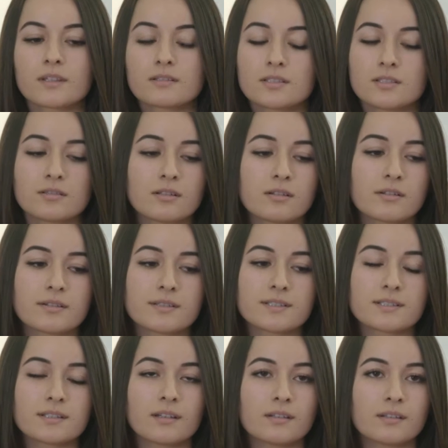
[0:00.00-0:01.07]

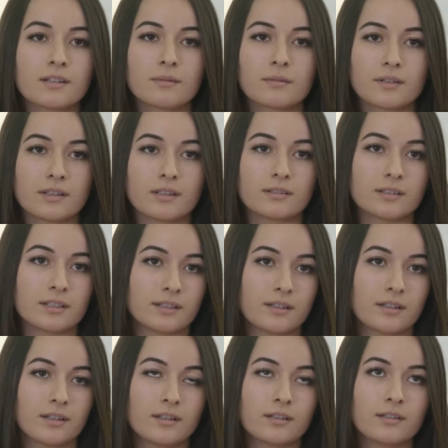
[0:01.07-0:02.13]
sugars and everything like
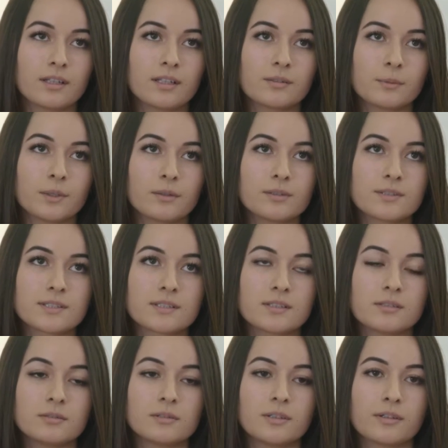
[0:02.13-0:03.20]
that. And we
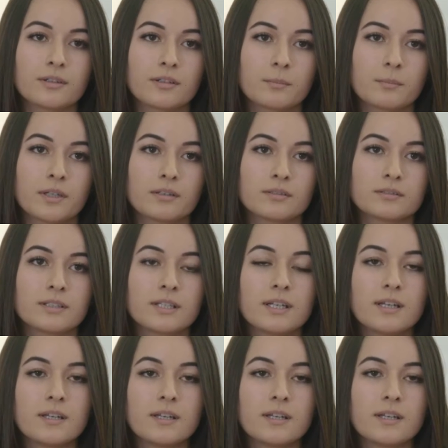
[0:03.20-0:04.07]
also learn about